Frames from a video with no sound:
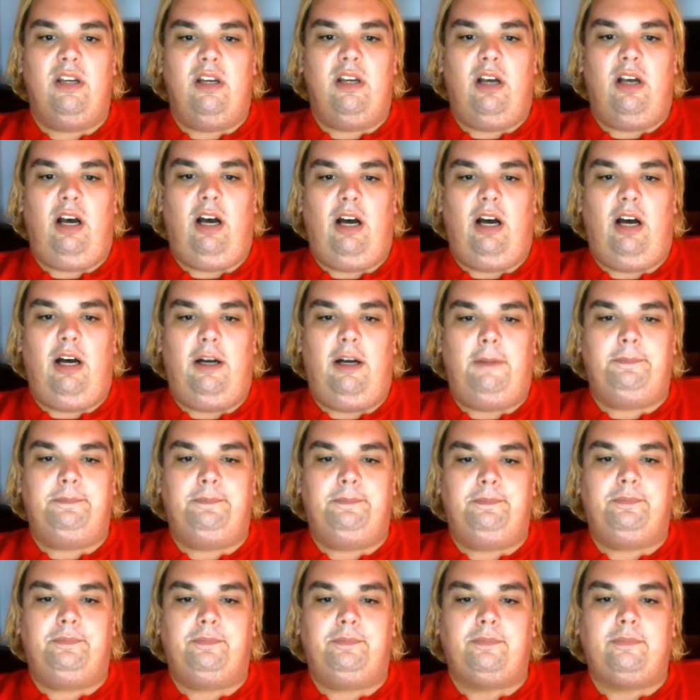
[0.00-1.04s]
Um,
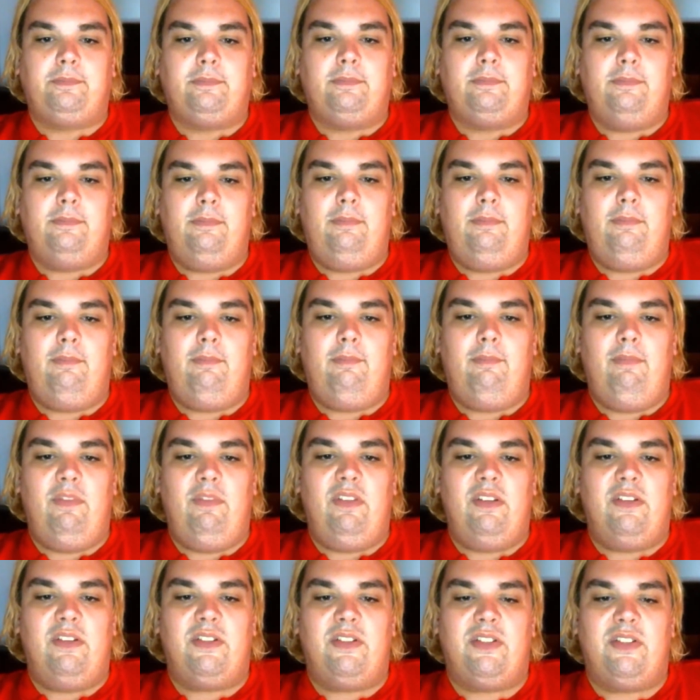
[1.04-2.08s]

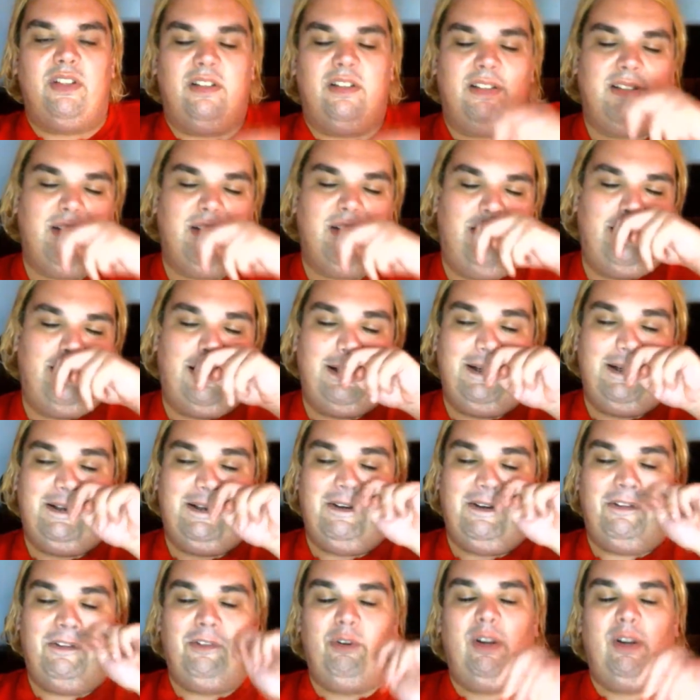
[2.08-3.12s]
so, so I'm not going to go
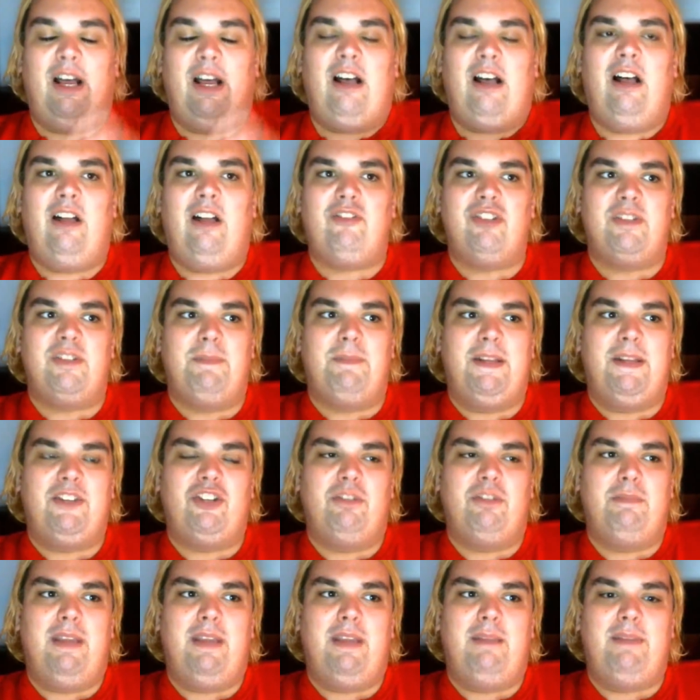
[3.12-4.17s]
through it. I'll, I'll, just mention
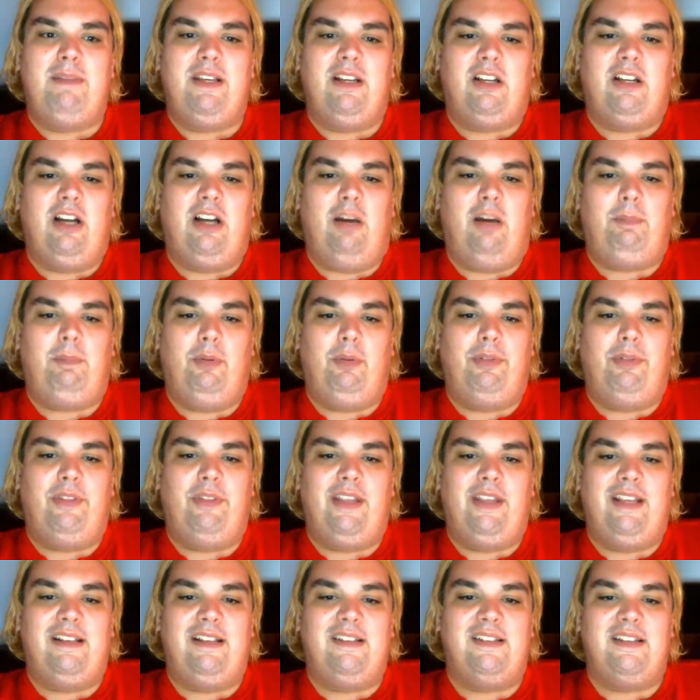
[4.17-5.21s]
maybe a couple
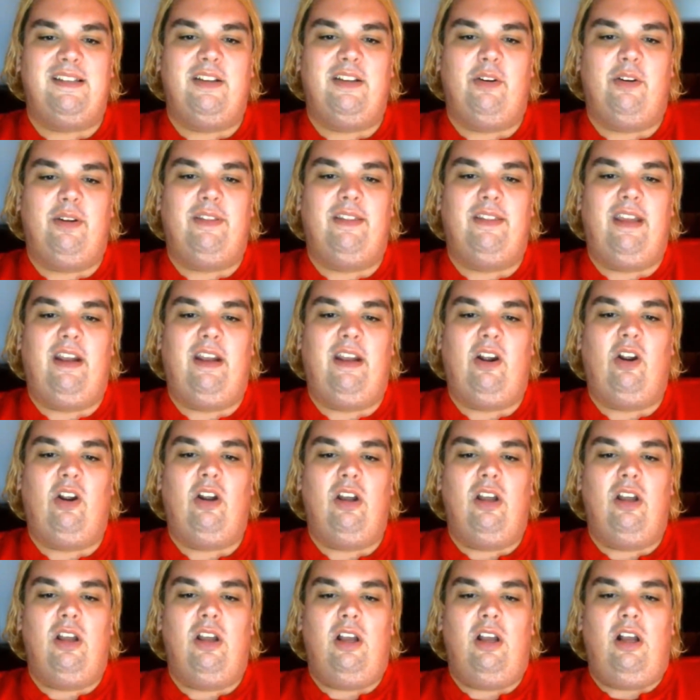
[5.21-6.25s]
things here and there.
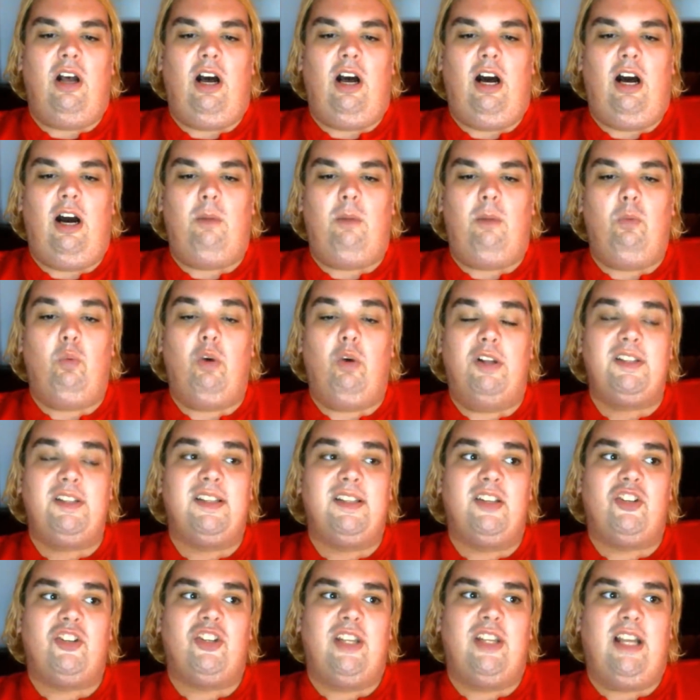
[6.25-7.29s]
Um, one
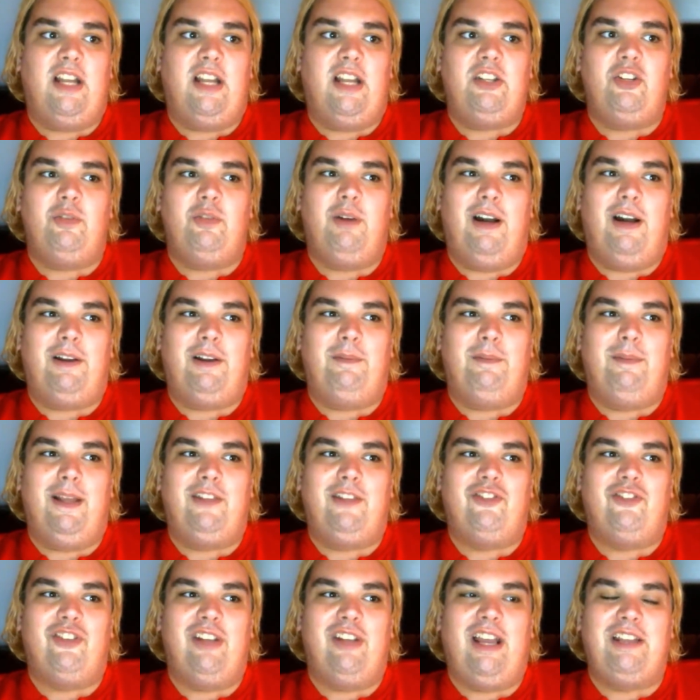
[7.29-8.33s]
such thing I do want to
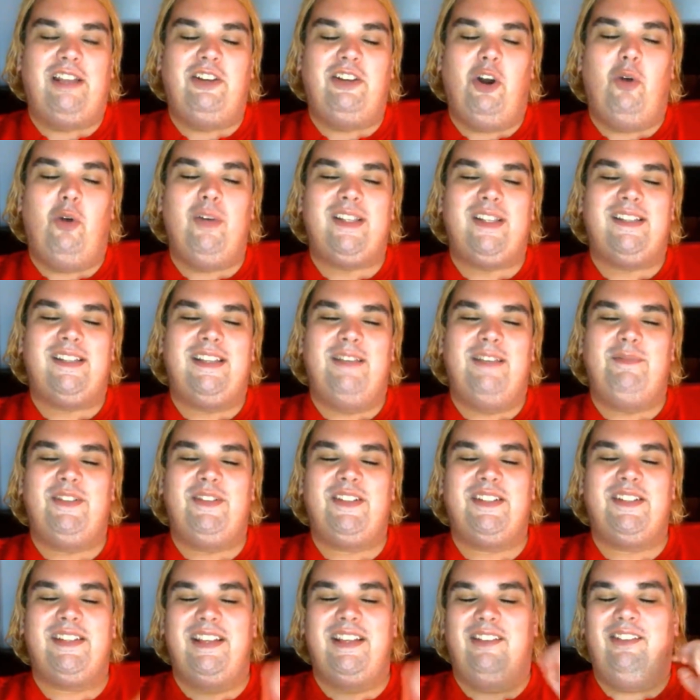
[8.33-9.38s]
mention. I know it seems
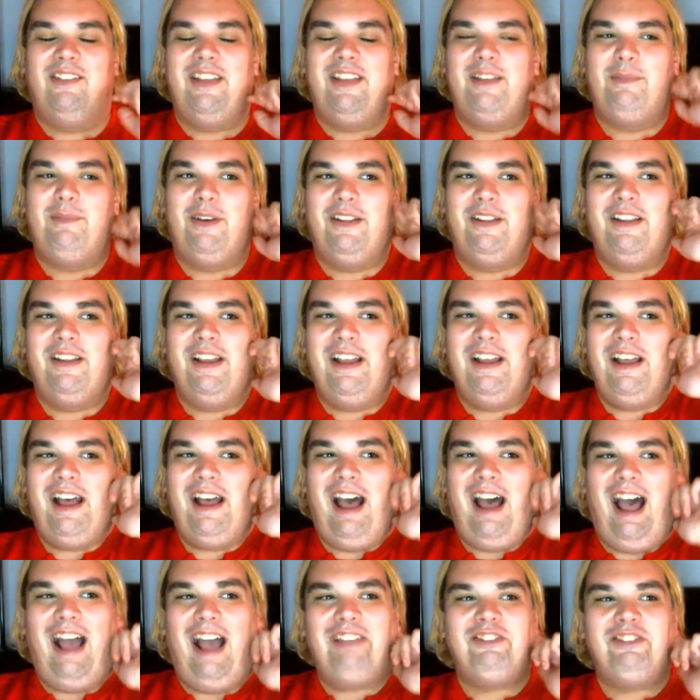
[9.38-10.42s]
silly, but
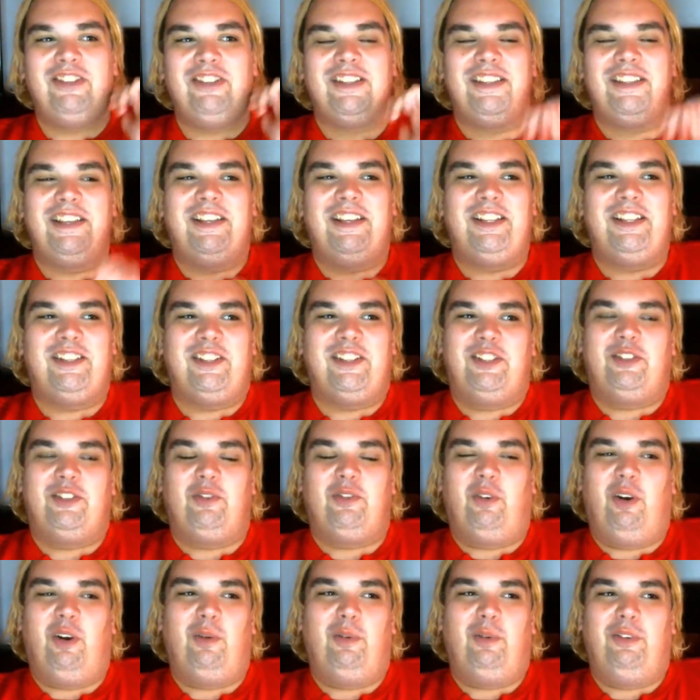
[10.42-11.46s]
I just think it's
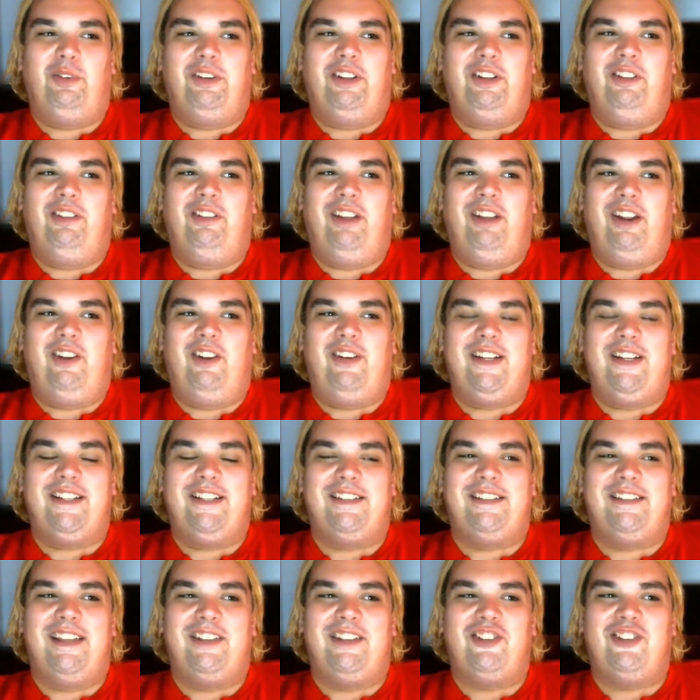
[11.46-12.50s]
adorable and hilarious
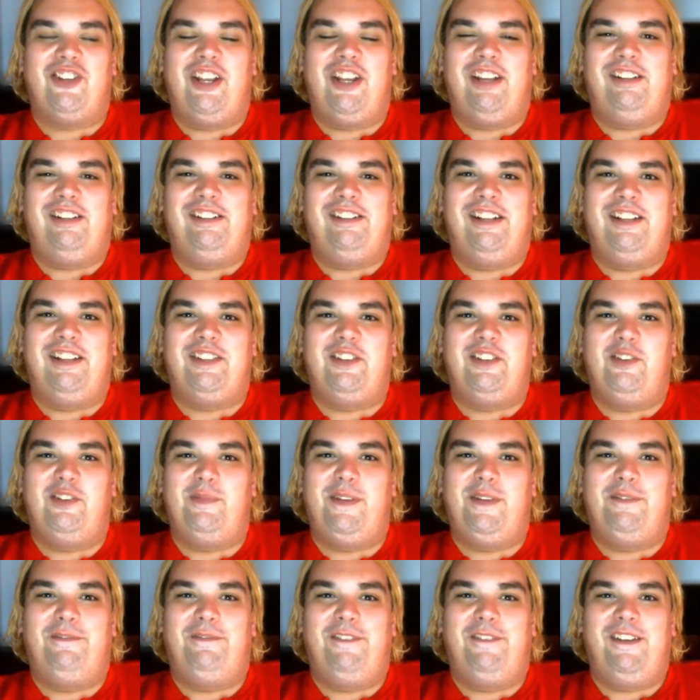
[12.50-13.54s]
that Shannon has human
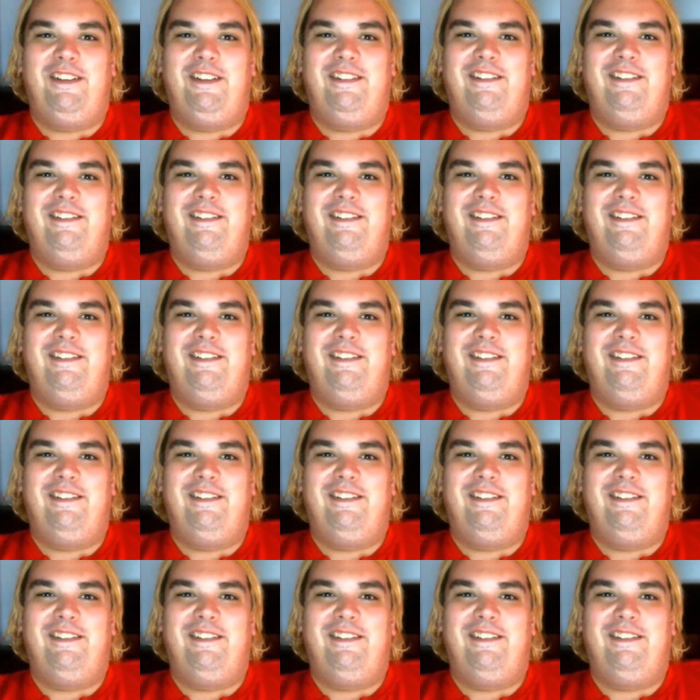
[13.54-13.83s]
feet.